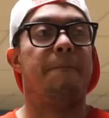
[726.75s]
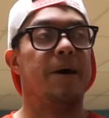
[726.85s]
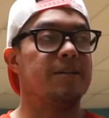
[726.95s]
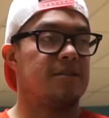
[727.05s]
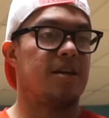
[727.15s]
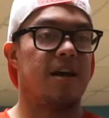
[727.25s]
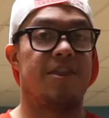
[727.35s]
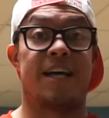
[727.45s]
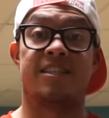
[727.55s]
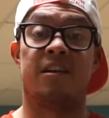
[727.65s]
But
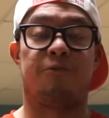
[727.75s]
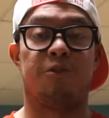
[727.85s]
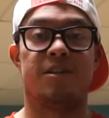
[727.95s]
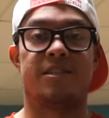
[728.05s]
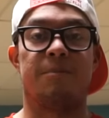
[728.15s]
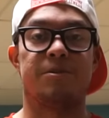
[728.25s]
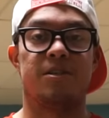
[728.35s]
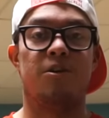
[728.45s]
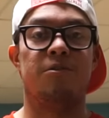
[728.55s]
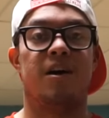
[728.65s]
that's it for this
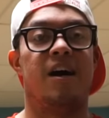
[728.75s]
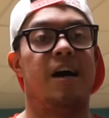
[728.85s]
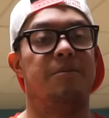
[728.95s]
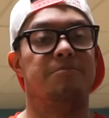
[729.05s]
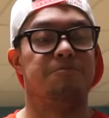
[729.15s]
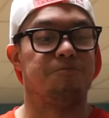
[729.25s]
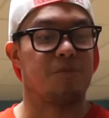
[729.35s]
episode um,